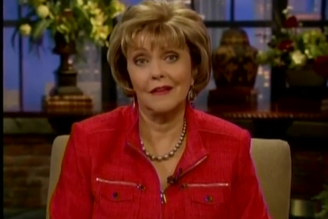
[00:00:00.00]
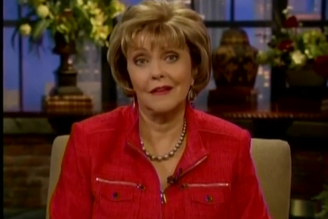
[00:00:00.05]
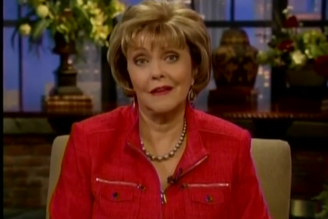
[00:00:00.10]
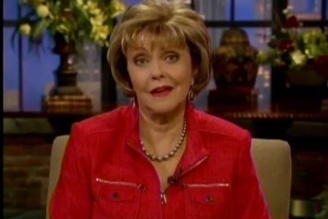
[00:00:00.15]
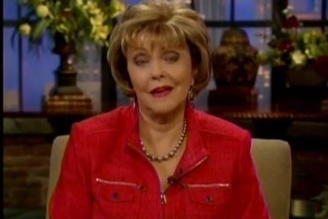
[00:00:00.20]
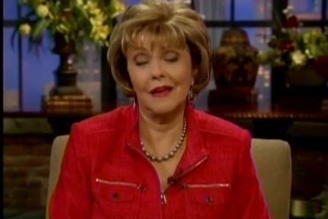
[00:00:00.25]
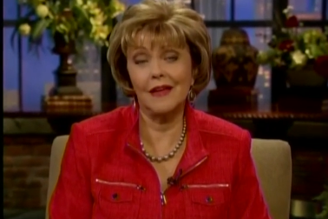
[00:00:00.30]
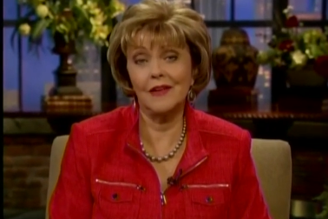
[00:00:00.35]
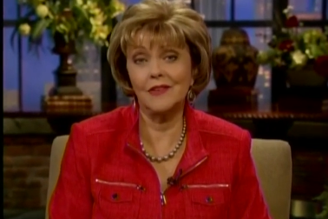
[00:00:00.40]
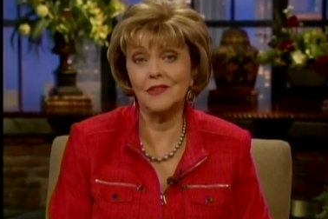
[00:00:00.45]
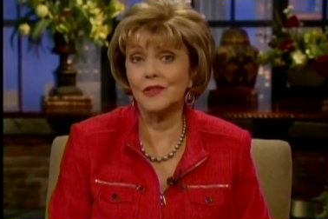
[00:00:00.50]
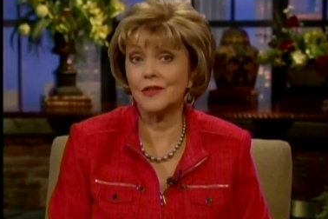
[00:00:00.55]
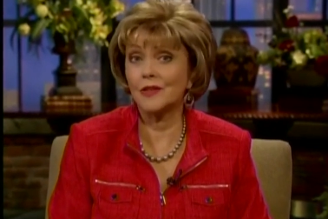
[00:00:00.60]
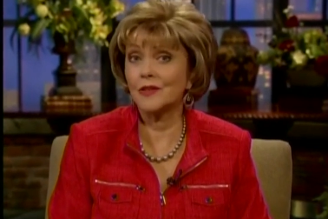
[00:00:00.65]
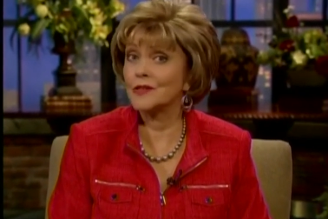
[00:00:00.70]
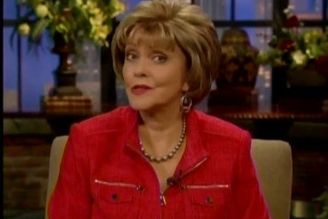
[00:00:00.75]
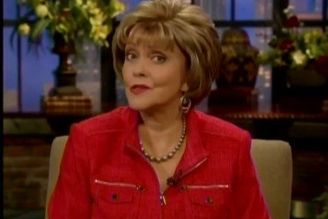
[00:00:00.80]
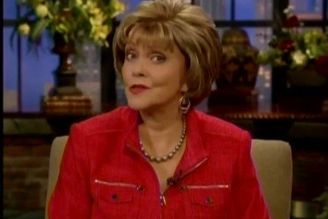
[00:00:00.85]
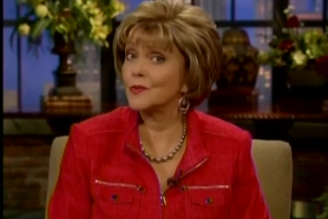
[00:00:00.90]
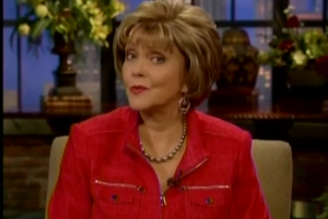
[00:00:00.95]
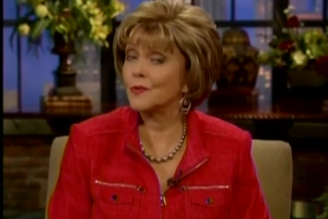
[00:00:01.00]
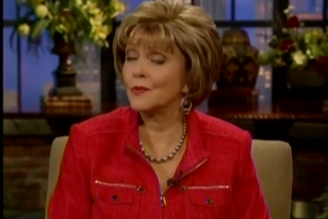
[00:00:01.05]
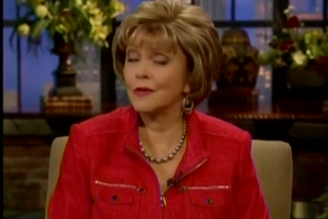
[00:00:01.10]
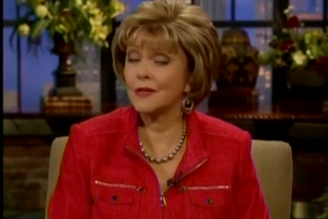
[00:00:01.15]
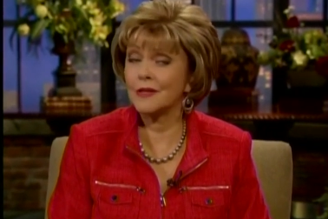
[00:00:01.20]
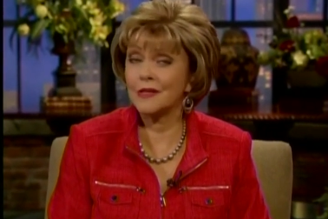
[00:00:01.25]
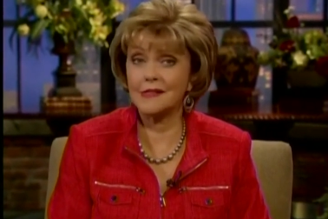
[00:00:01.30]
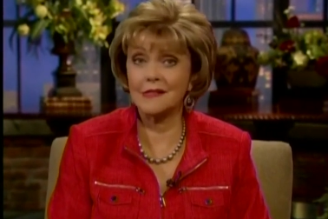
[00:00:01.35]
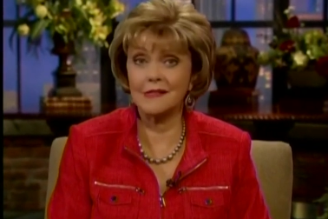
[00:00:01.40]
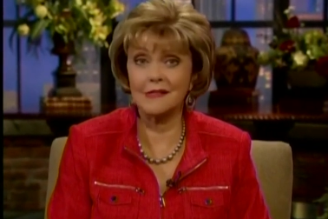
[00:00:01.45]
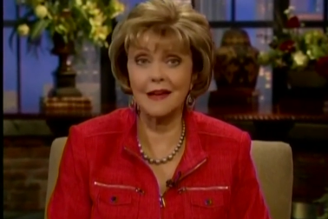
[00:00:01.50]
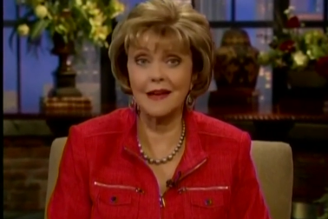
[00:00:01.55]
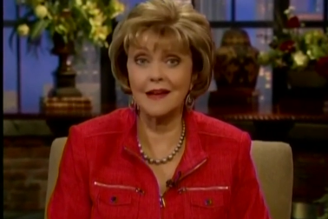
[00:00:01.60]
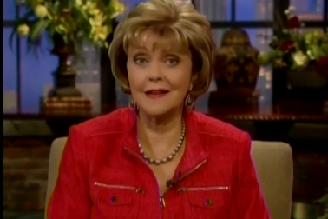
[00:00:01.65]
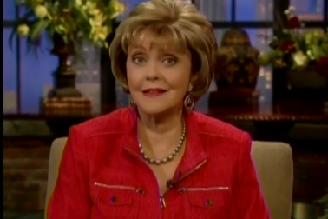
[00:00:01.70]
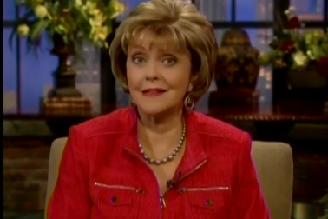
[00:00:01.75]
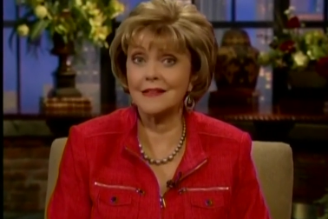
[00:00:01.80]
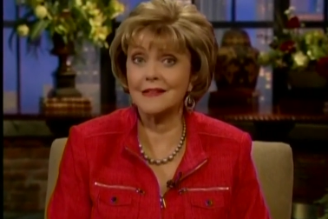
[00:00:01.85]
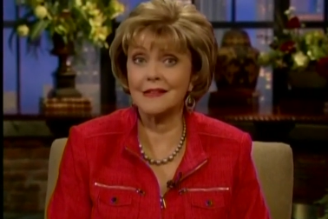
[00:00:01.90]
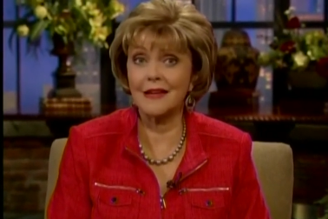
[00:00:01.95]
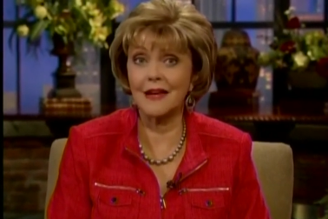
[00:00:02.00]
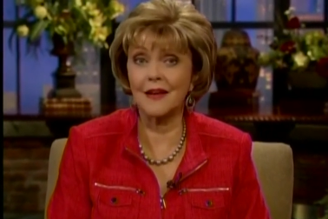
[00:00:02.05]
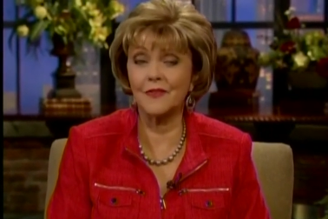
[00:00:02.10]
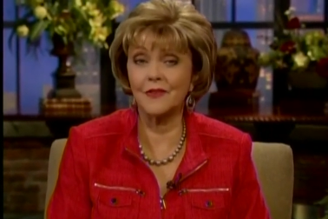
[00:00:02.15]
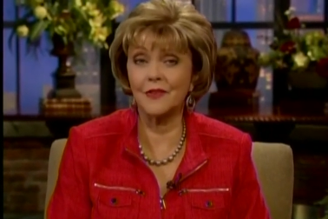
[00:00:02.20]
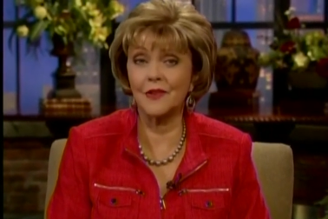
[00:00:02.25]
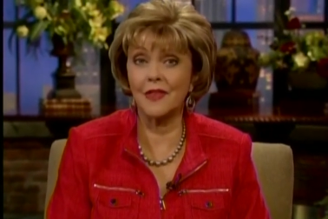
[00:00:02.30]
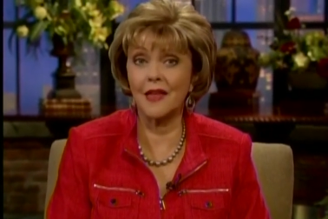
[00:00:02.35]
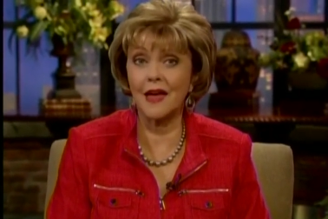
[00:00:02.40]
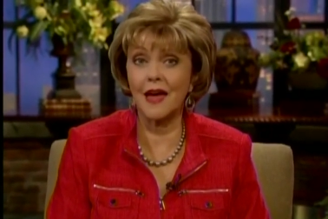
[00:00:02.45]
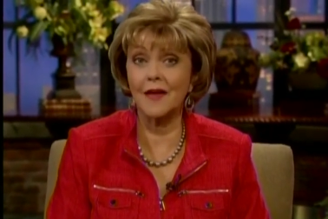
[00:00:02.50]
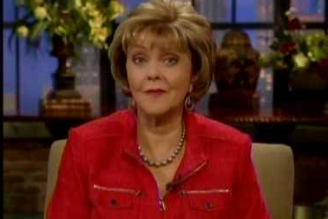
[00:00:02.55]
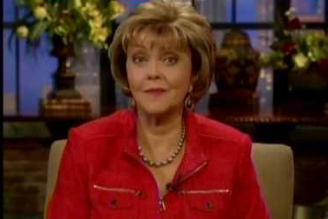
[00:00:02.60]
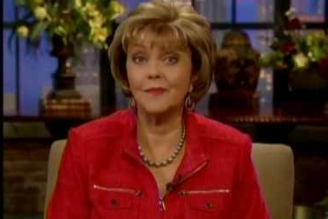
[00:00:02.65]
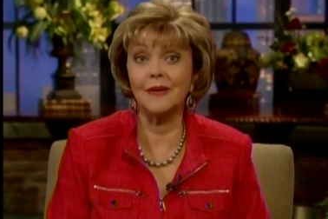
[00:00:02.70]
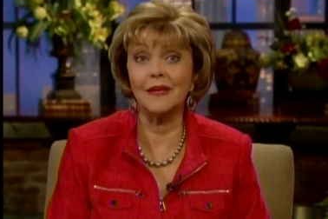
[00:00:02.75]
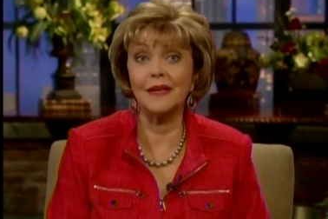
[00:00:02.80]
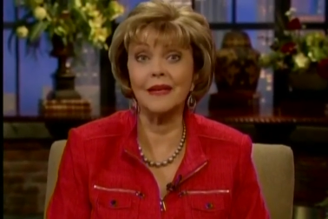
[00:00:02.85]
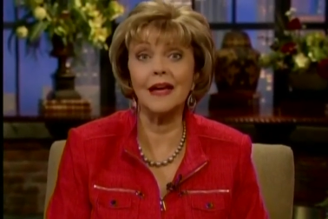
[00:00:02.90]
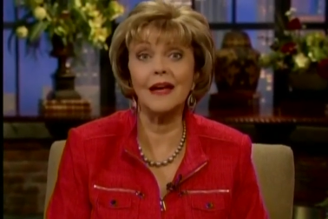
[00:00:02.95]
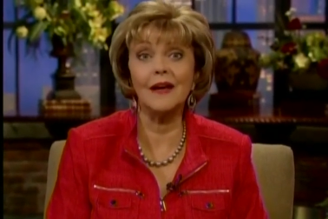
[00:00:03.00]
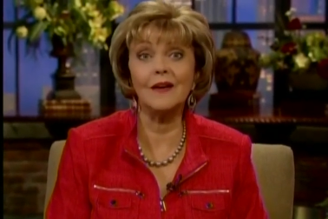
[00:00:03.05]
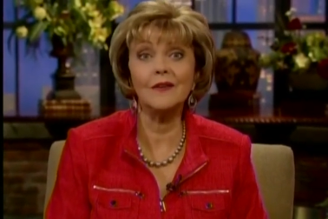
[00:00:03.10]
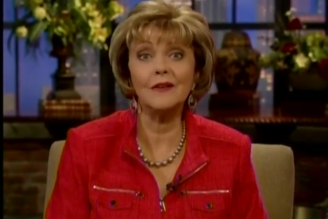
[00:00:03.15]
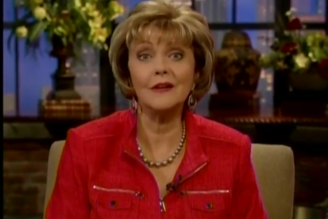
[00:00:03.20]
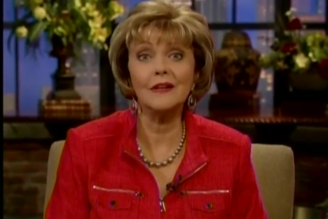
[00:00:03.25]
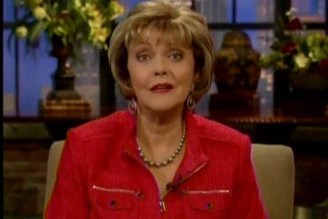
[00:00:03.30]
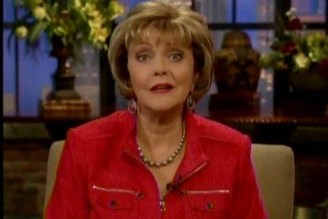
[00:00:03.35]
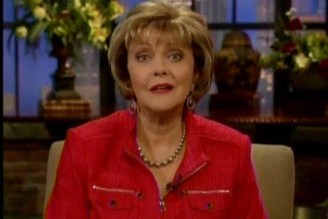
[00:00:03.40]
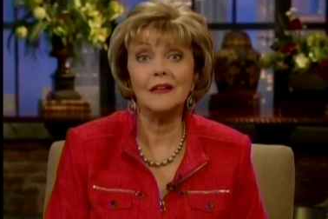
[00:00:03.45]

Angela swore to silence after that, but now